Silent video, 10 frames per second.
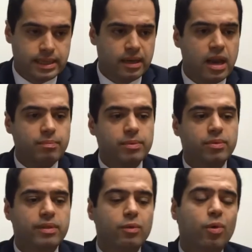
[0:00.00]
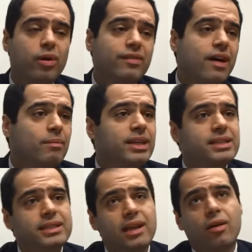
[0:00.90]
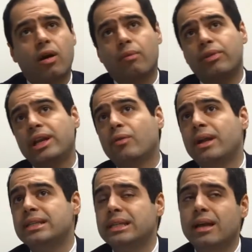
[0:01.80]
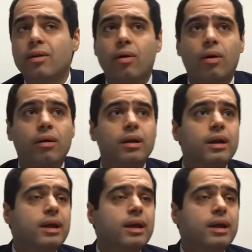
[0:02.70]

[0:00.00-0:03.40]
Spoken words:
A lot of people think, well, if I'm leasing a car, I'm really renting a car,